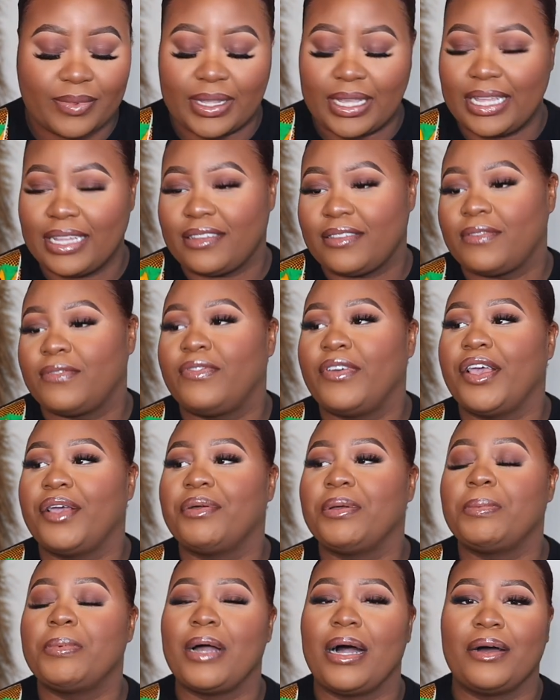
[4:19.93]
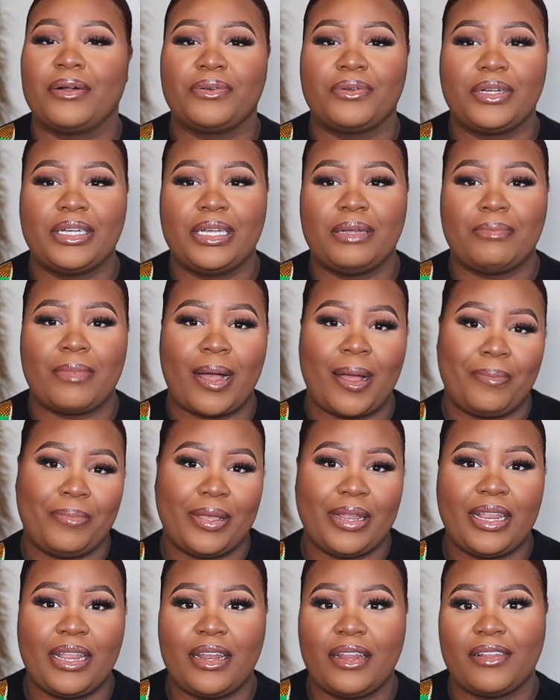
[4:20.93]
It's very powdery, in my
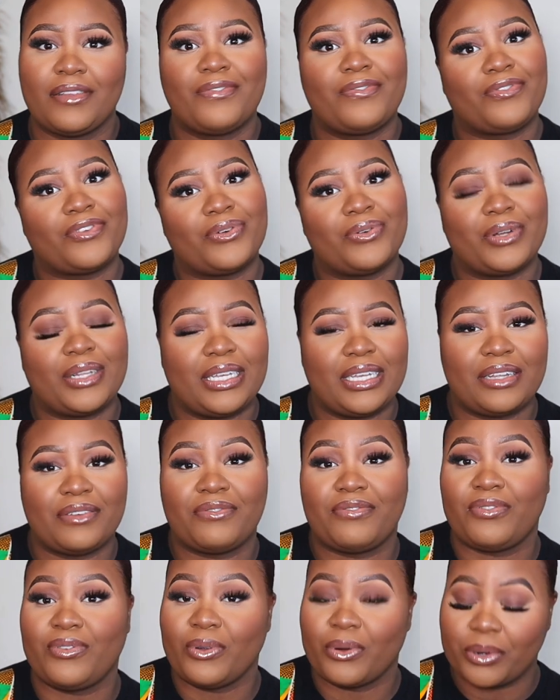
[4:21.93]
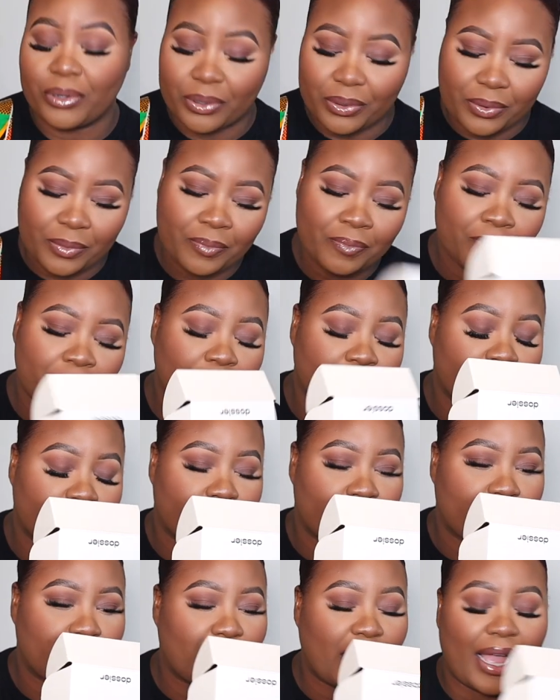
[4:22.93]
opinion. It's fruity and floral.
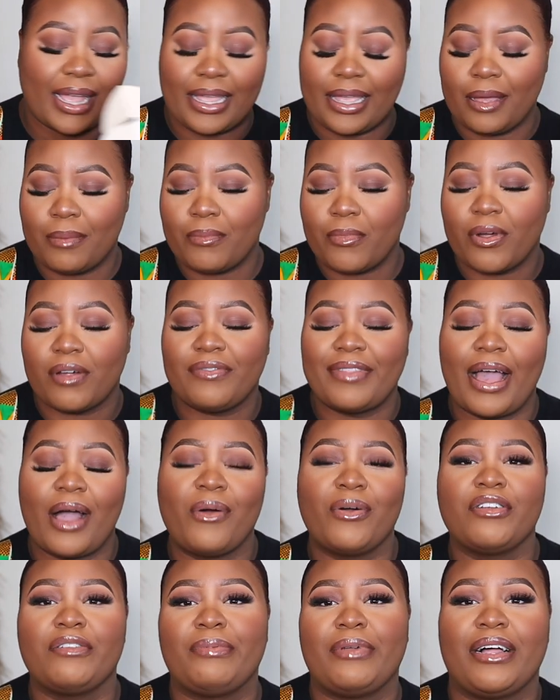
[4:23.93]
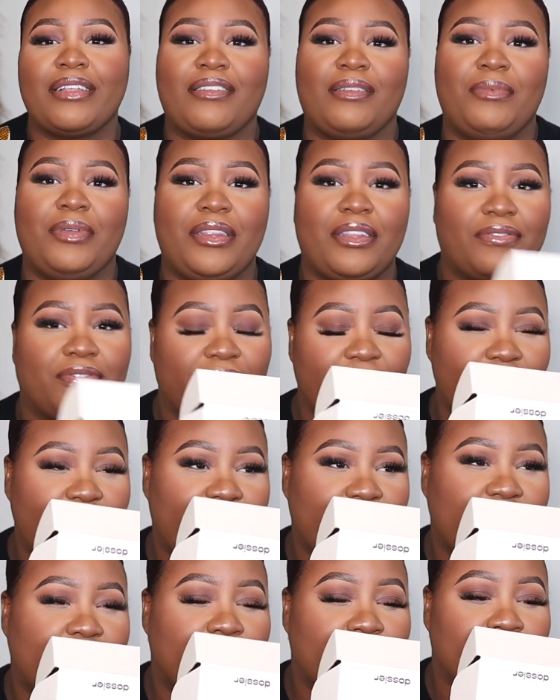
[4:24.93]
I get more of that orange blossom in the
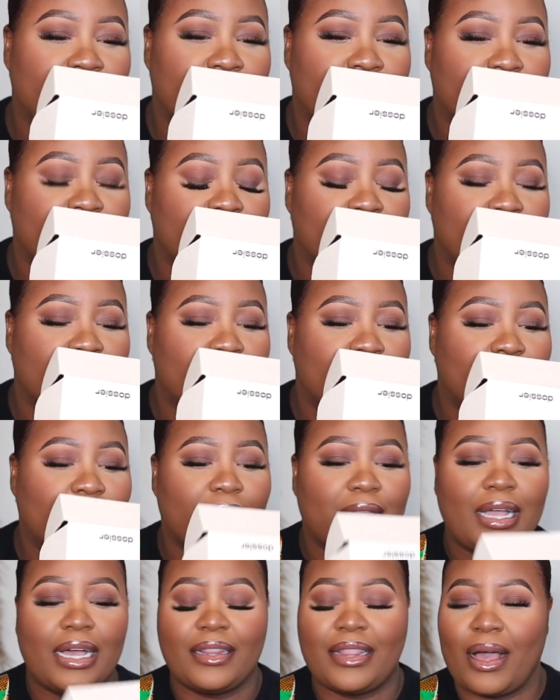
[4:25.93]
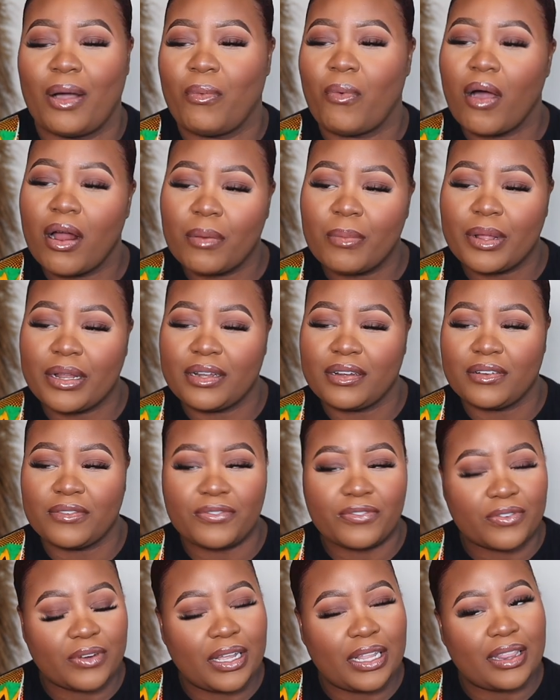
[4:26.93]
freesia. Now, that watermelon
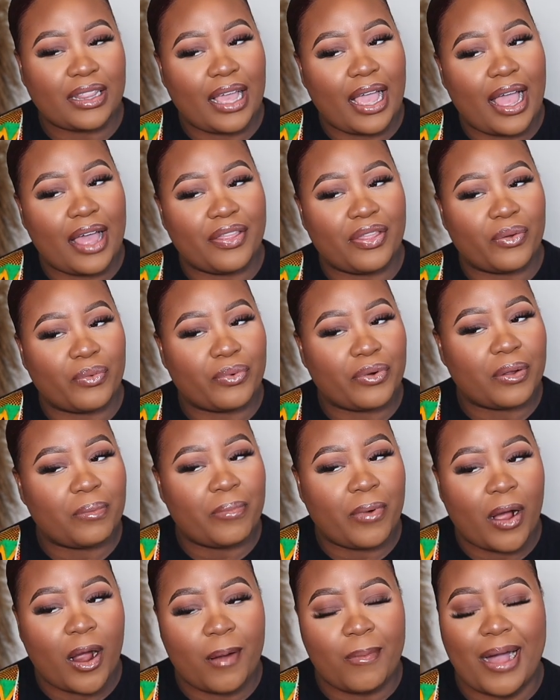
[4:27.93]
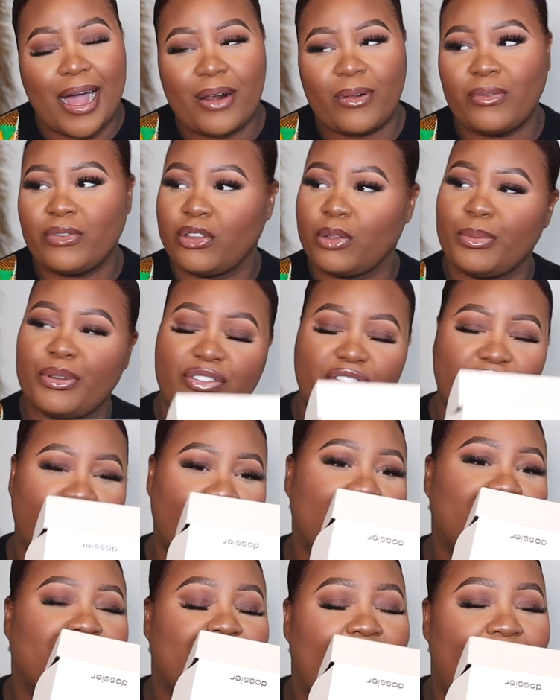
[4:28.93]
and the rhubarb, I don't too much
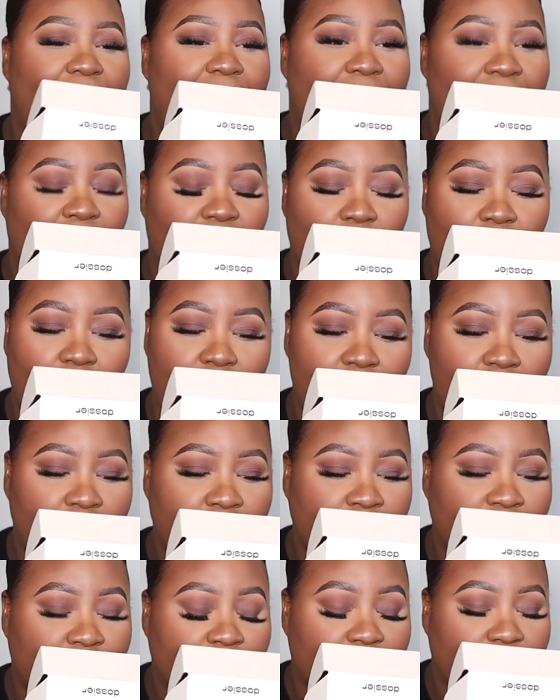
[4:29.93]
get that at all.